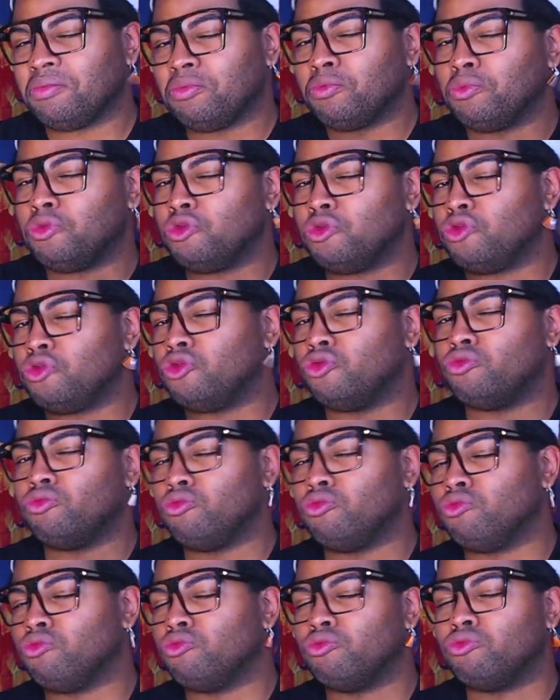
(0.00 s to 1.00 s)

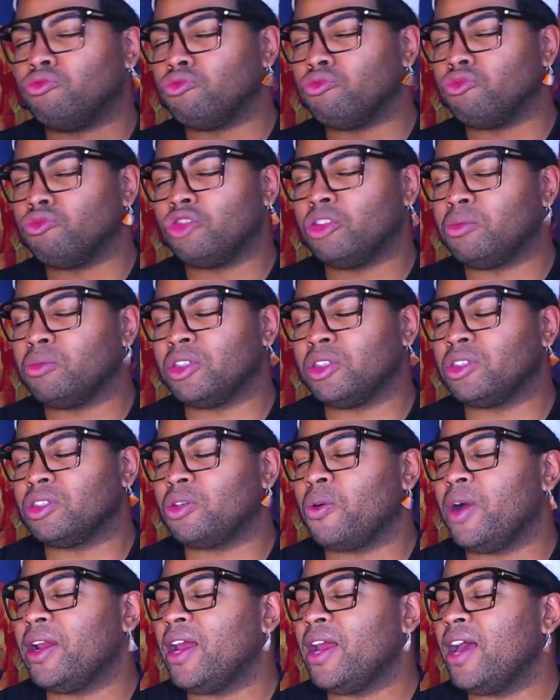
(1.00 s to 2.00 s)
something doesn't
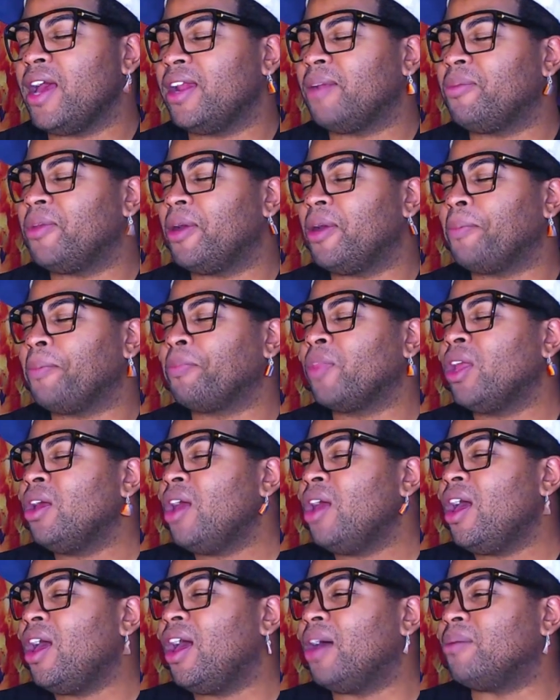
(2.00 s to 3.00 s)
quite add up there.
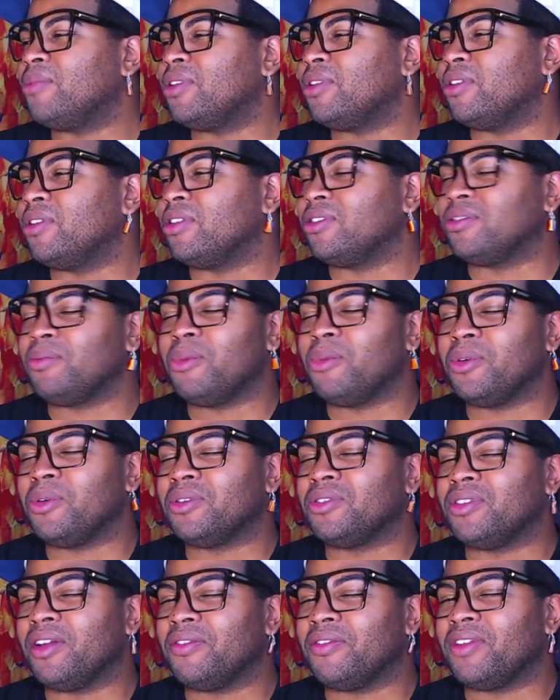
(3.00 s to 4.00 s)
So there's more
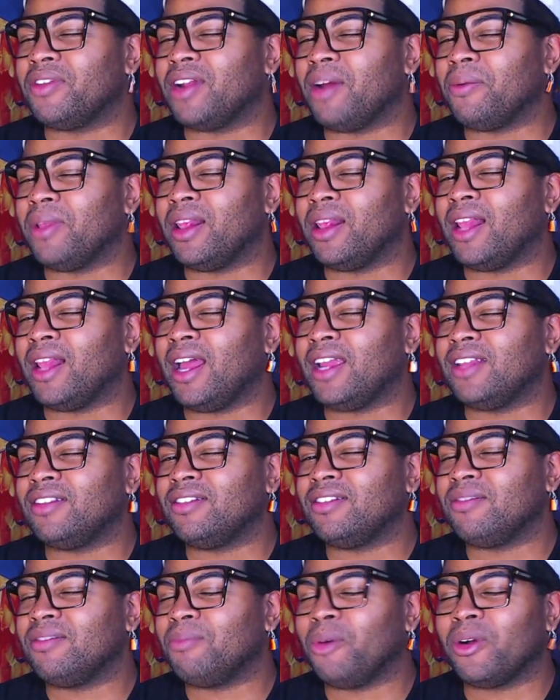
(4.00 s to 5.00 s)
stuff that I would like,
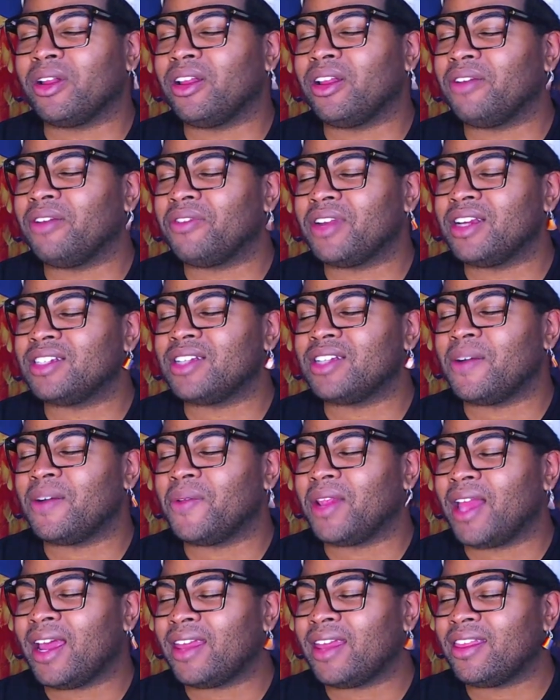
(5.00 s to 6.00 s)
more clarification I would
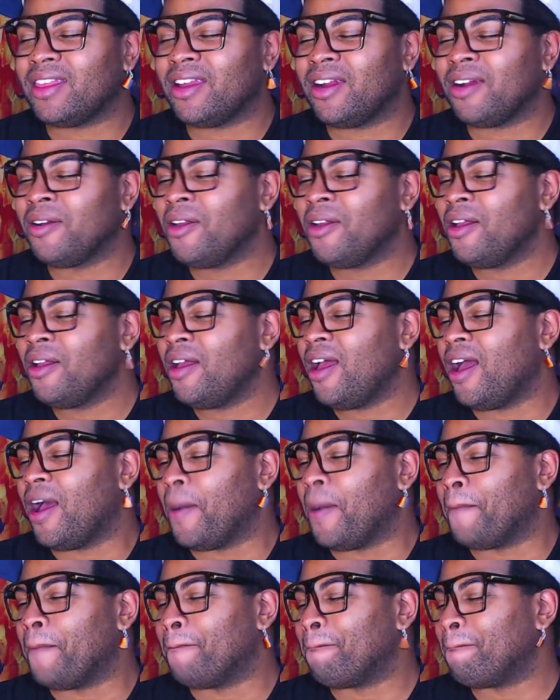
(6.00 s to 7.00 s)
like there.
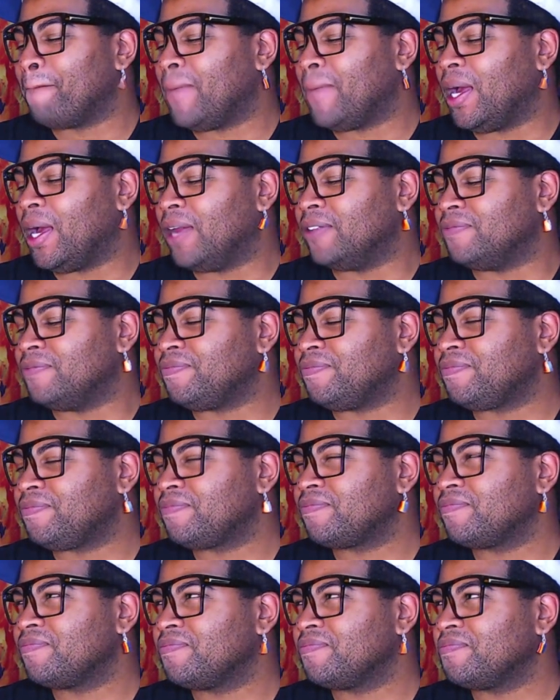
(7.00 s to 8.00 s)
But...
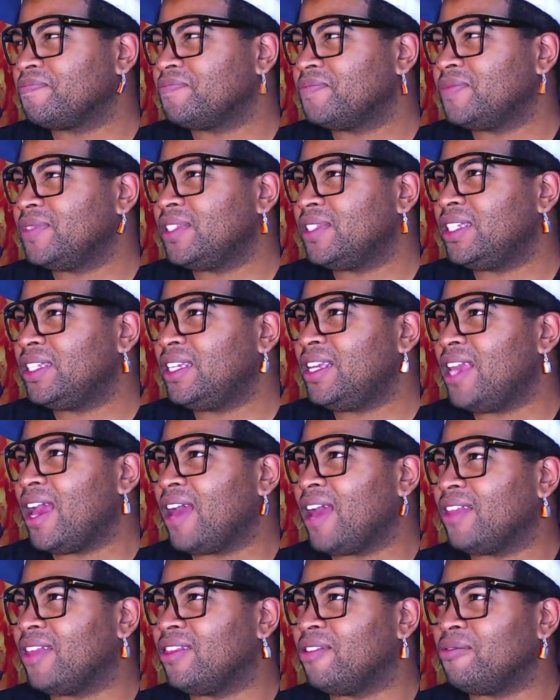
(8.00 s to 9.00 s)
yeah,
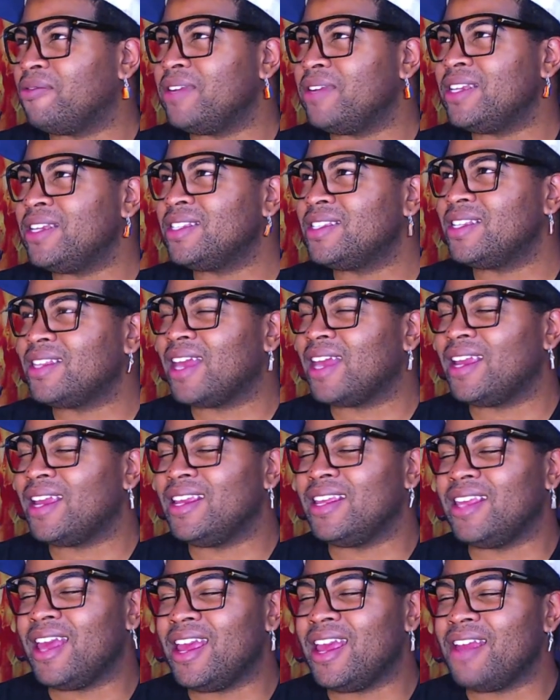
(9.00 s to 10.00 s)
the reasoning that he
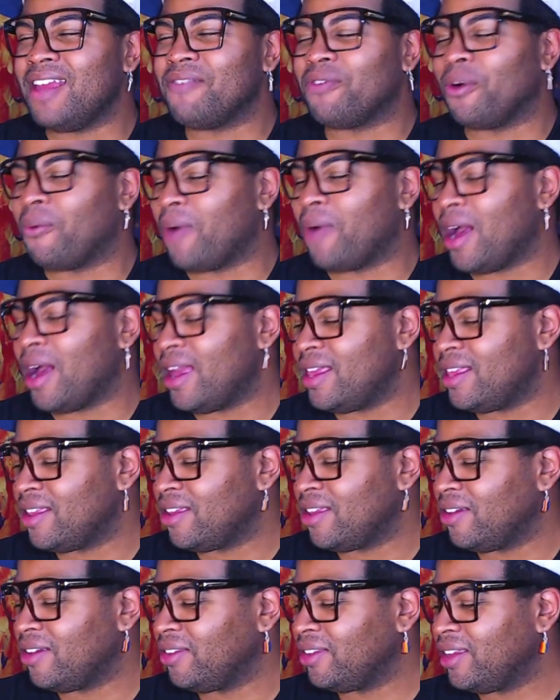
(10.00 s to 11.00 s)
gave for why he
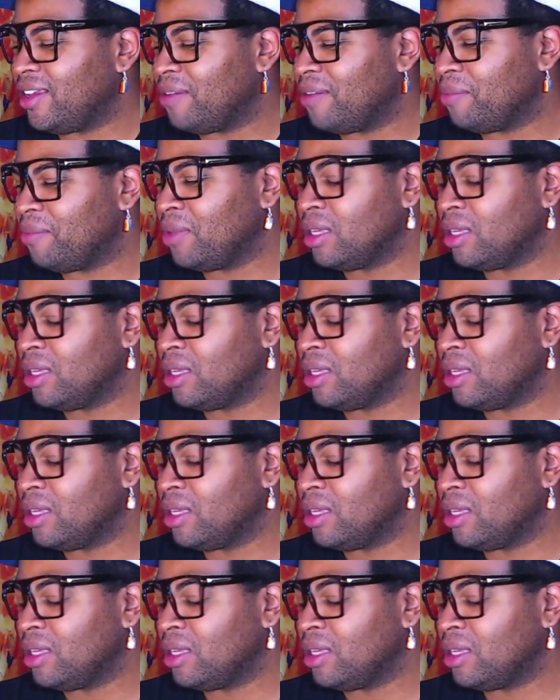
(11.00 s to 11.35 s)
killed him,